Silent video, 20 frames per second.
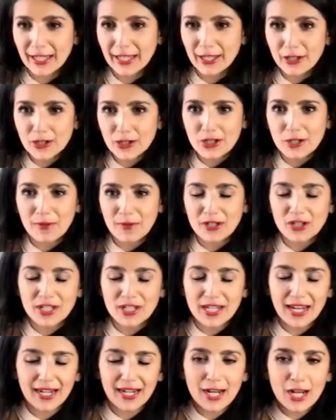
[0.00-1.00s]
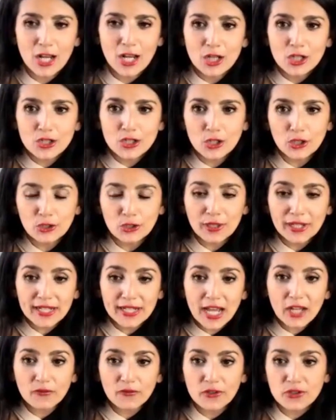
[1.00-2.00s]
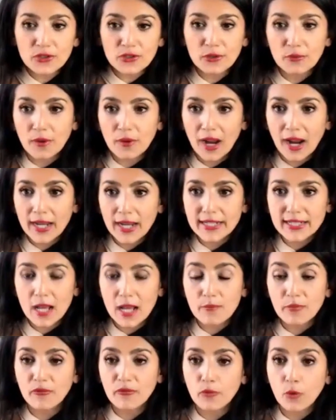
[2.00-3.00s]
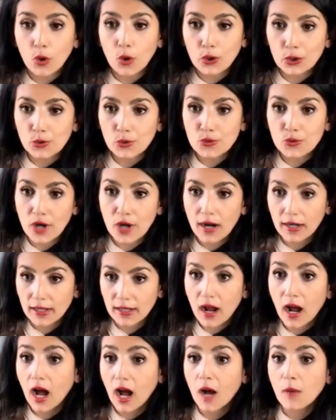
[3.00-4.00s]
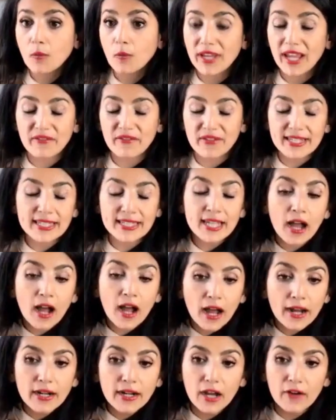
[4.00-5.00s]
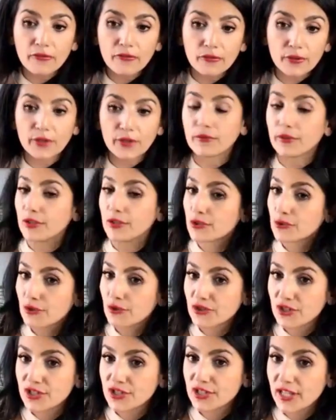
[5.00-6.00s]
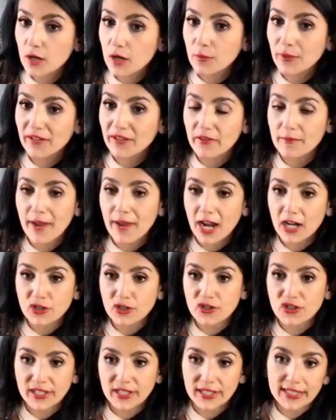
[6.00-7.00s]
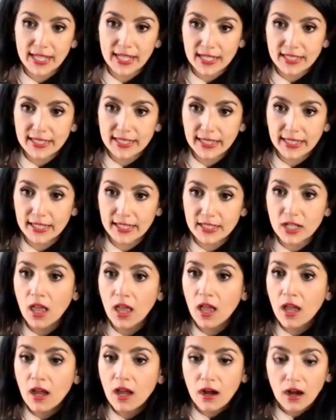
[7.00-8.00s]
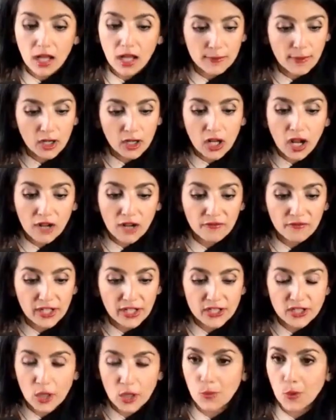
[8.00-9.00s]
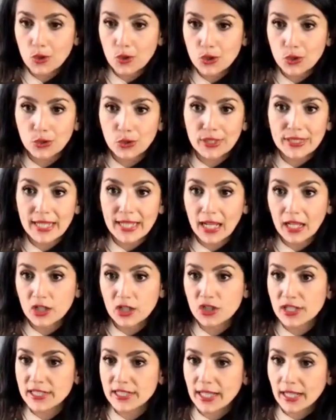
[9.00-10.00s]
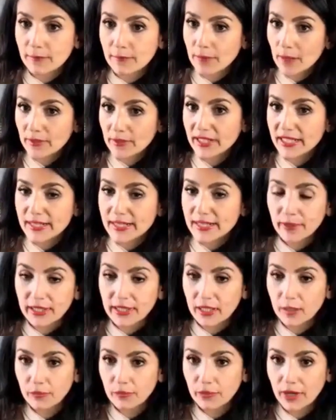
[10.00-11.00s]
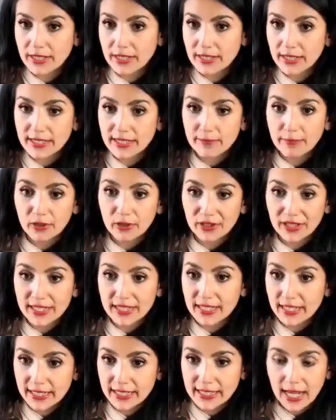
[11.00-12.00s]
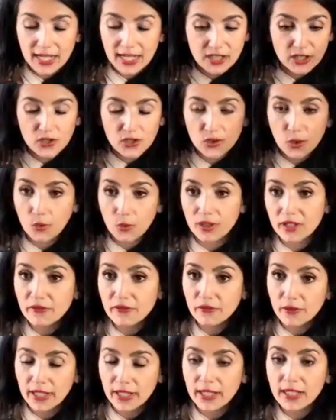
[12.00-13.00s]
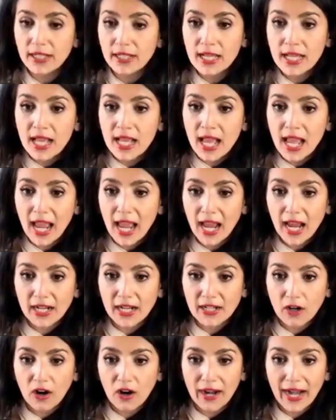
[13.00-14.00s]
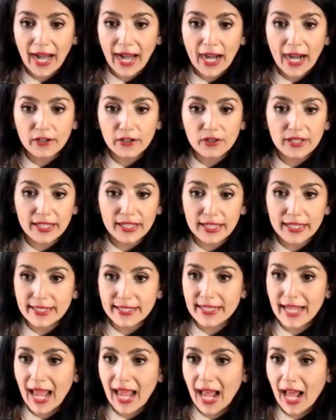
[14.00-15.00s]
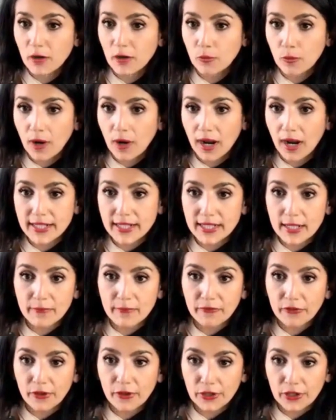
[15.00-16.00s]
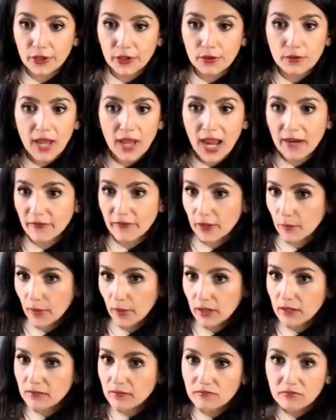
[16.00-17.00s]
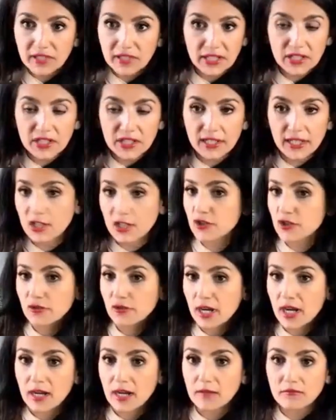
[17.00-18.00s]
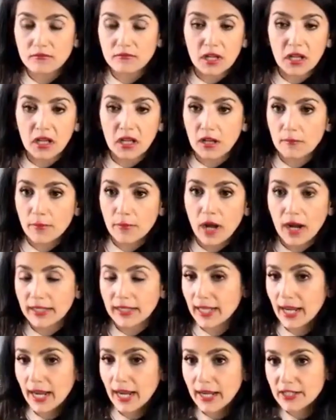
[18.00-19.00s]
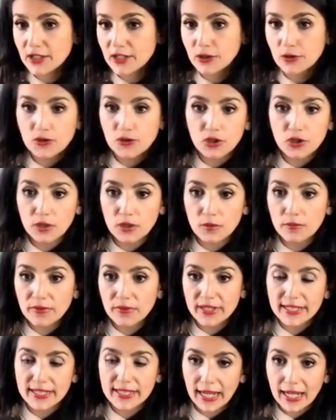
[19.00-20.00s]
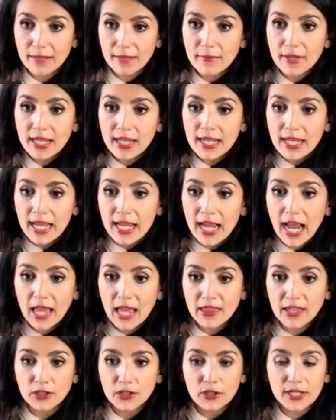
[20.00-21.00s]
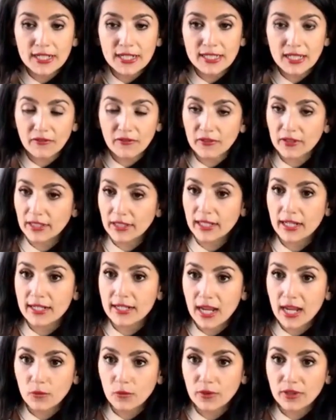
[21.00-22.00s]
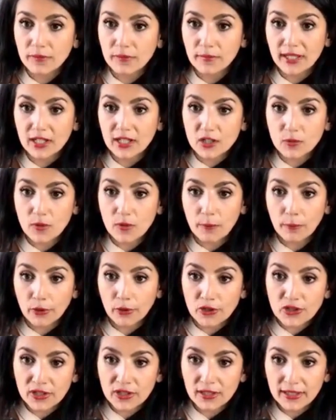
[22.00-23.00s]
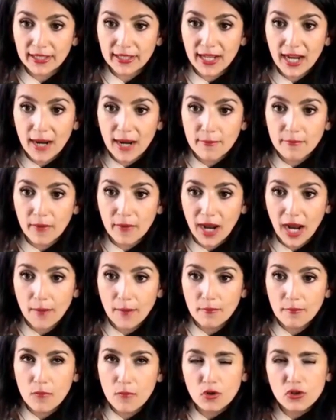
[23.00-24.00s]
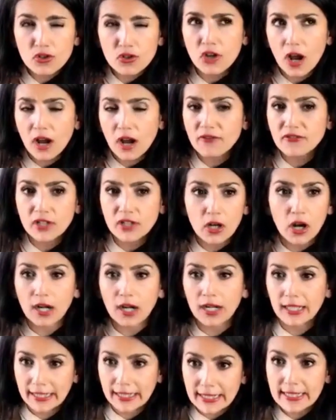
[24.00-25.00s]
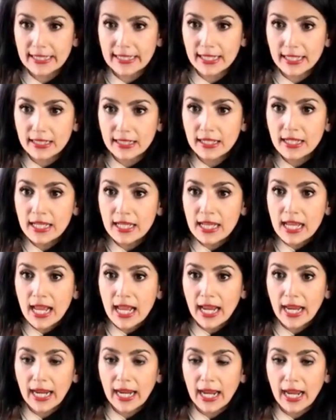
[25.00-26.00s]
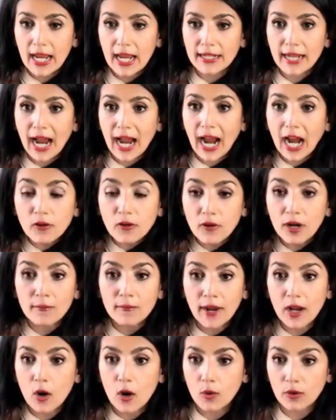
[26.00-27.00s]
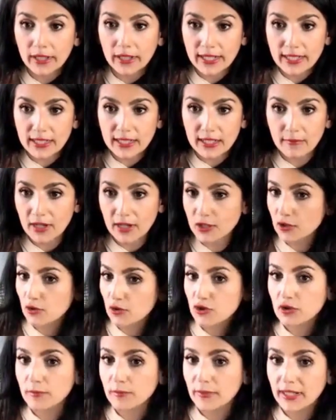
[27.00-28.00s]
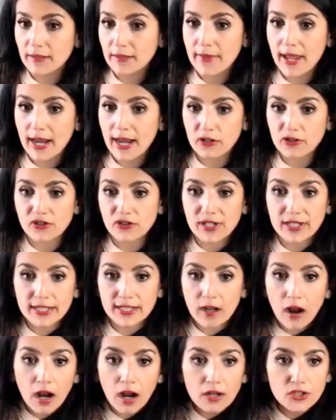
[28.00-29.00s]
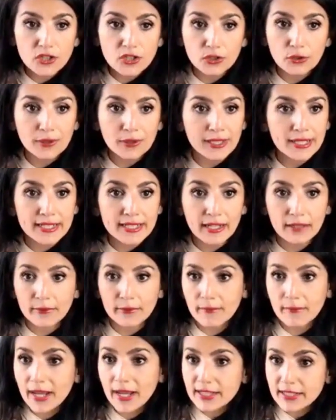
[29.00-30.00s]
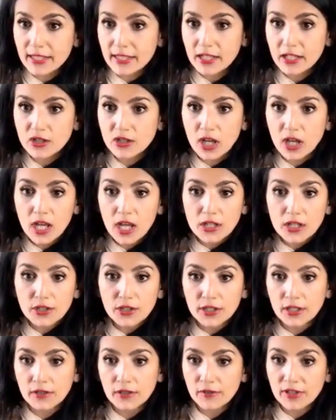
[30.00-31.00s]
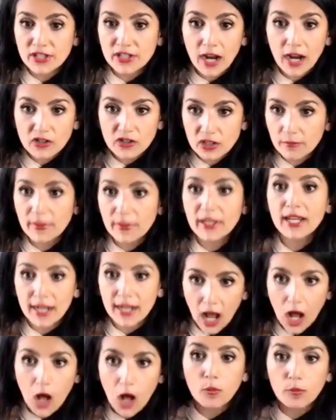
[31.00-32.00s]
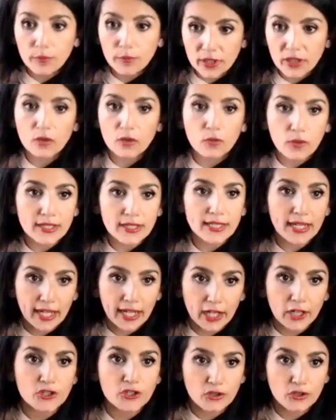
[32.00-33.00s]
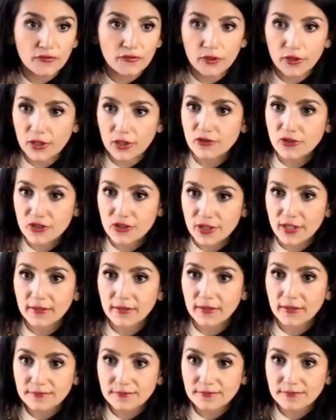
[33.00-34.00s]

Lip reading: Thank you so much, Dan. So you can head over to riseup4you.com. We have a ton of free resources there. We have a master success kit all about confidence, emotional intelligence, like public speaking, presence, building success. It's totally free. And our handle is at riseup4you everywhere: LinkedIn, Instagram, podcast, YouTube, the same. And then you can definitely connect with me as well personally. I'm most often on LinkedIn. And I run my own LinkedIn. My social media manager does not. So you can send me a message, you can reach out to me, and I'll be the one to answer if you're interested.